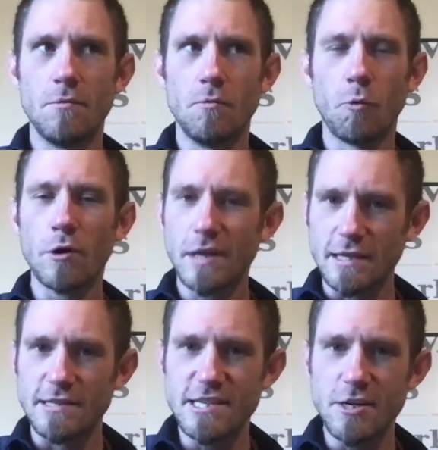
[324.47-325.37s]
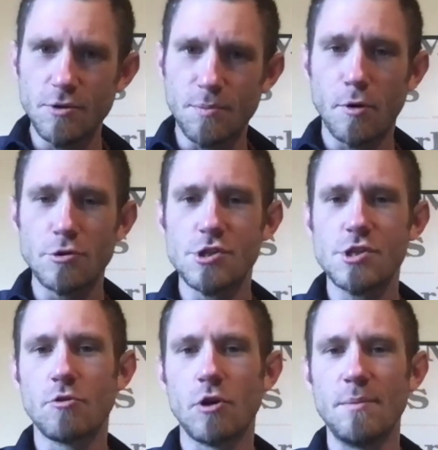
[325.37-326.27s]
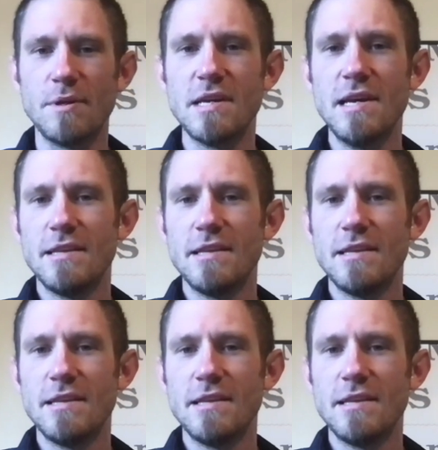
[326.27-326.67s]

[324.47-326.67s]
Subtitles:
working the deal, the purchase agreement,